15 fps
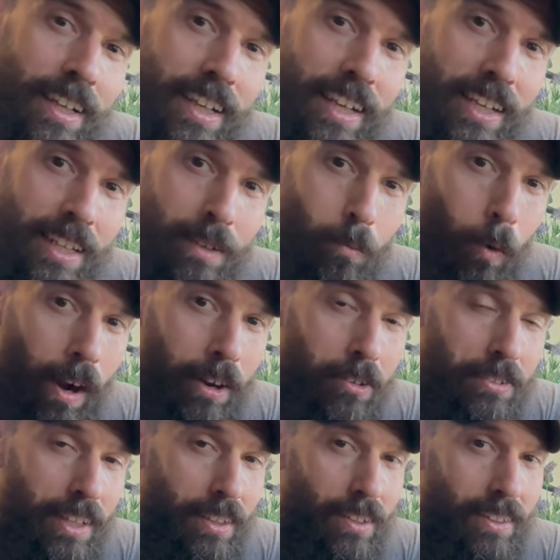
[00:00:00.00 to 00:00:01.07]
any
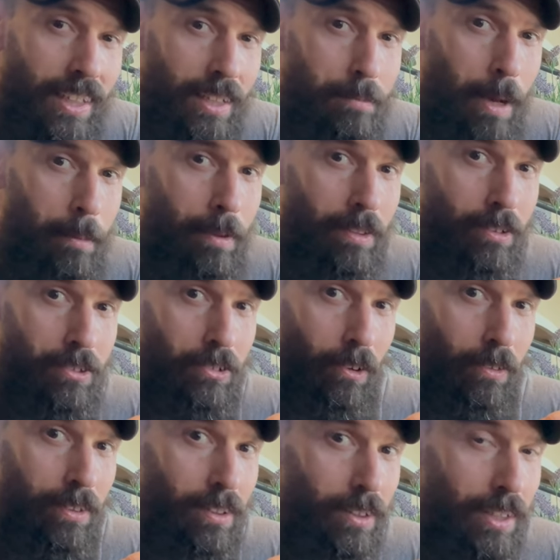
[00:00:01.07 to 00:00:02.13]
wires that look like maybe they're
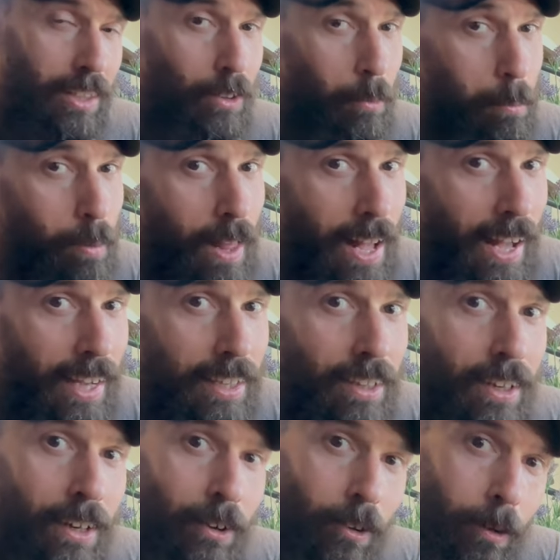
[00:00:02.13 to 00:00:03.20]
starting to look a little black
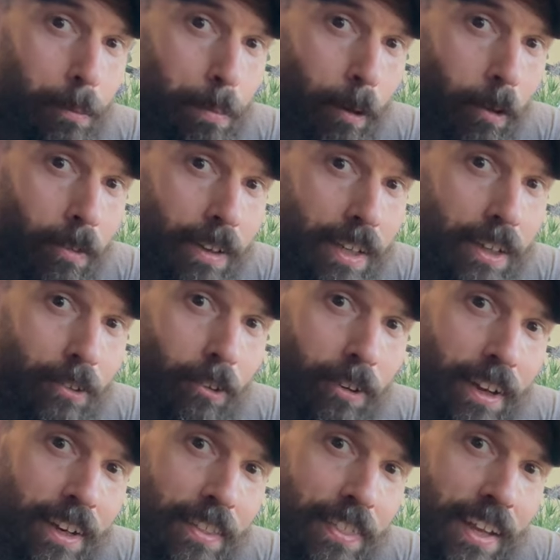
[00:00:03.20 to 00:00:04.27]
or burning or
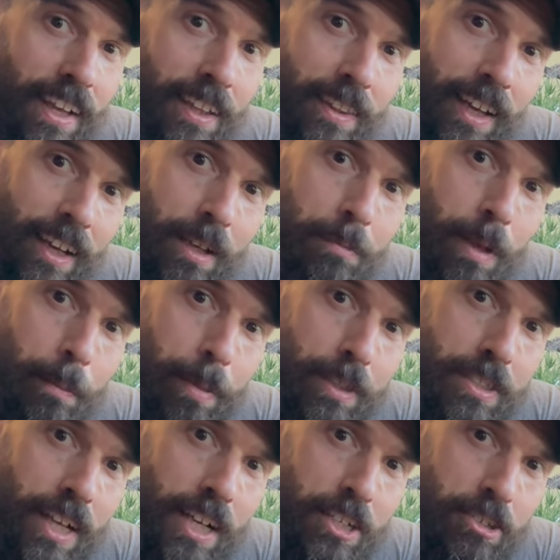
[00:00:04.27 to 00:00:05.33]
anything that could be a
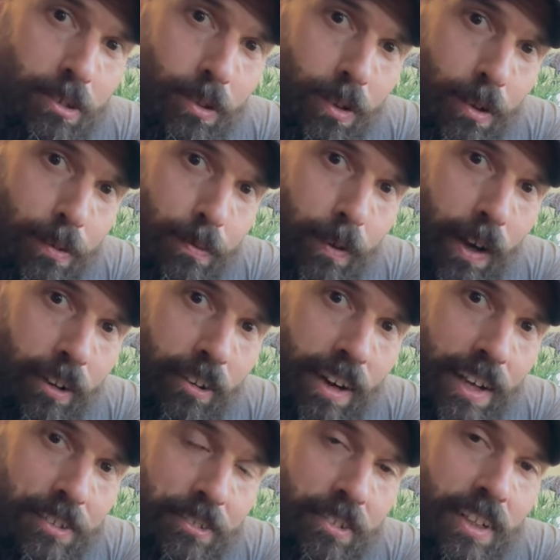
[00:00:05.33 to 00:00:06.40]
potential fire
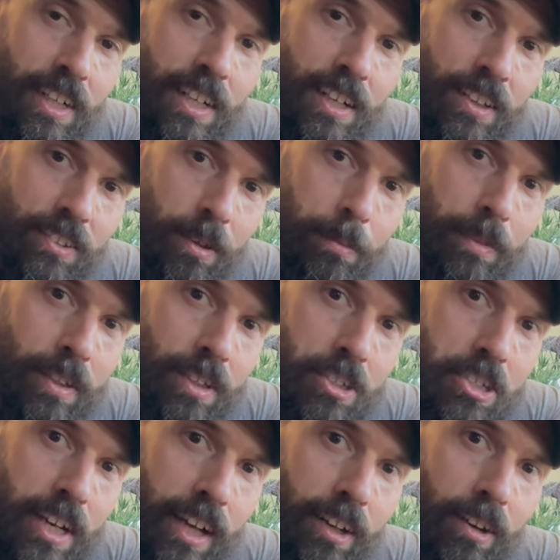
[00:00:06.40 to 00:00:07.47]
hazard. Something to
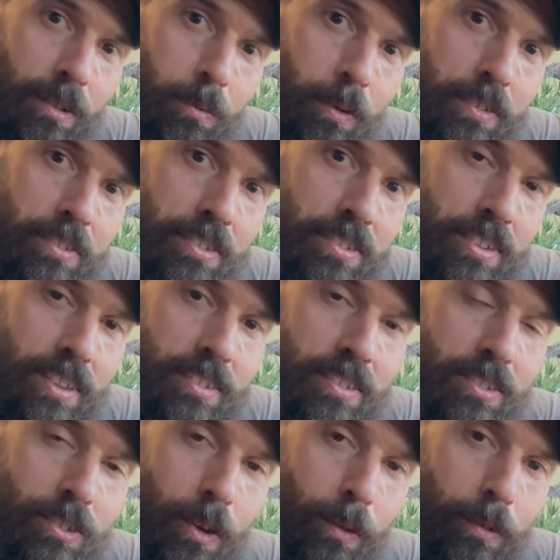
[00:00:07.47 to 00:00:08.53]
check on once the
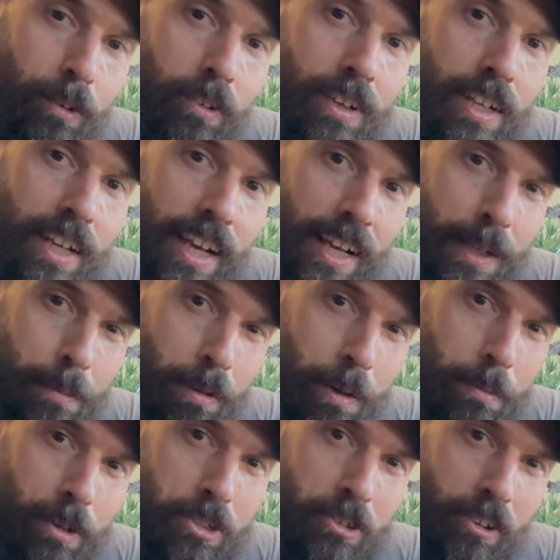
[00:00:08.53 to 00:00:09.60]
season's over and you
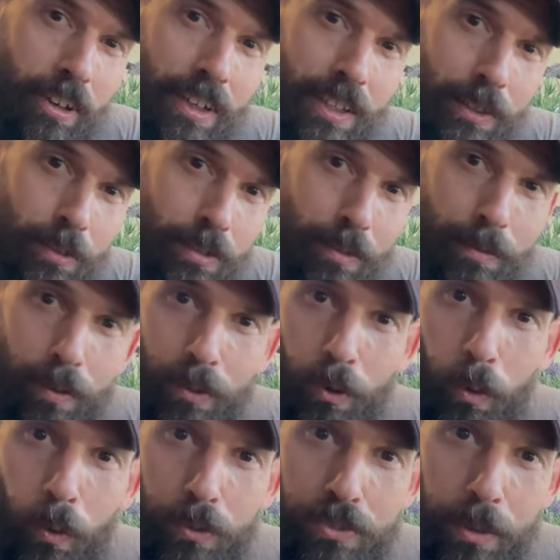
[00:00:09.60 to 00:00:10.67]
pretty much aren't going to use it for the
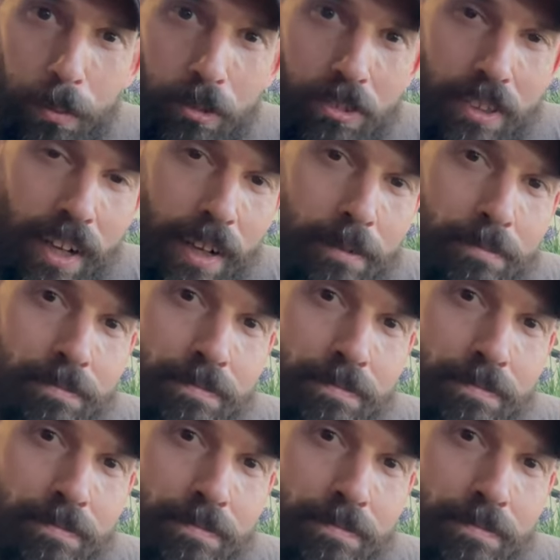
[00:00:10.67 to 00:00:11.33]
whole summertime.